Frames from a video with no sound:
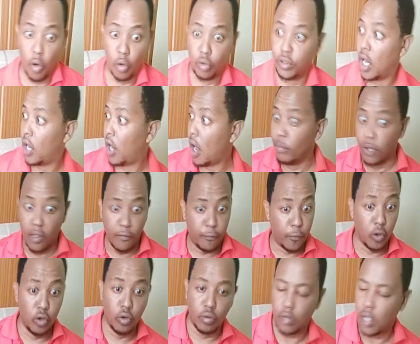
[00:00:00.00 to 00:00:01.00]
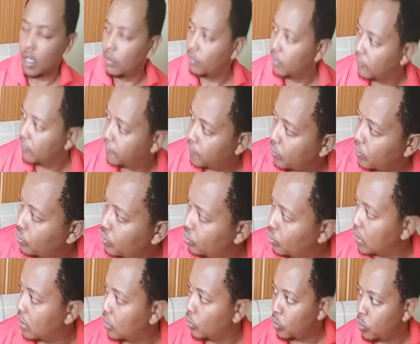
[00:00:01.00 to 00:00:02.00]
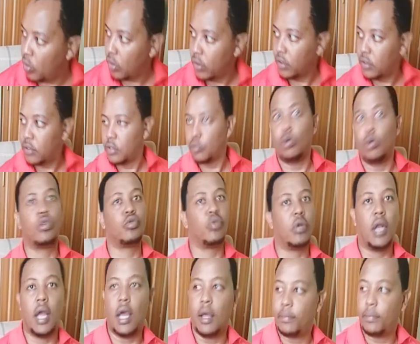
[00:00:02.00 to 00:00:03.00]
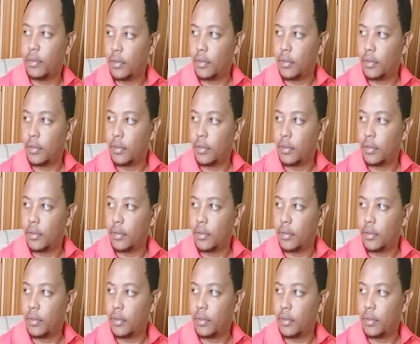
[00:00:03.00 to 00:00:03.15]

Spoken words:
they're coming for you. Coming for you and what? What will happen?